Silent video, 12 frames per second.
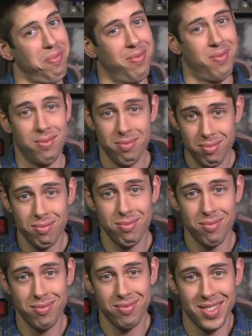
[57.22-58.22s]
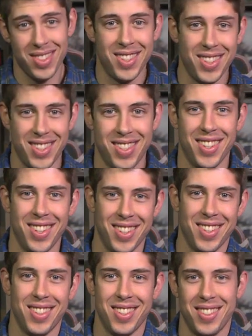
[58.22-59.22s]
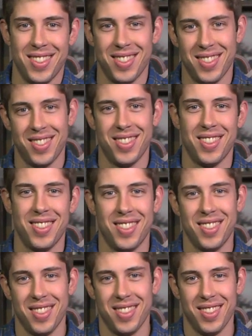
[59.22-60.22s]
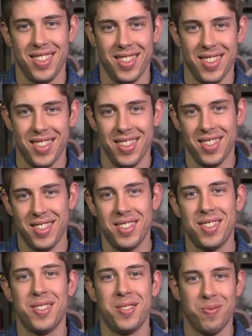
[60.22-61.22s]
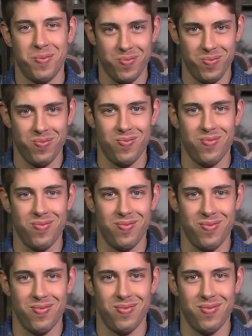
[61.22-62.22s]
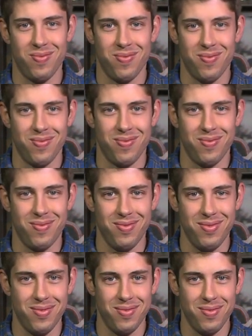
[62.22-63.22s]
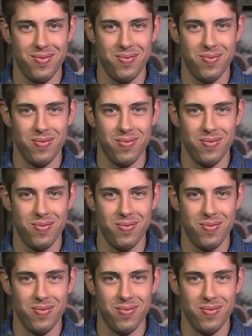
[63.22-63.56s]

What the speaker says: (not speaking)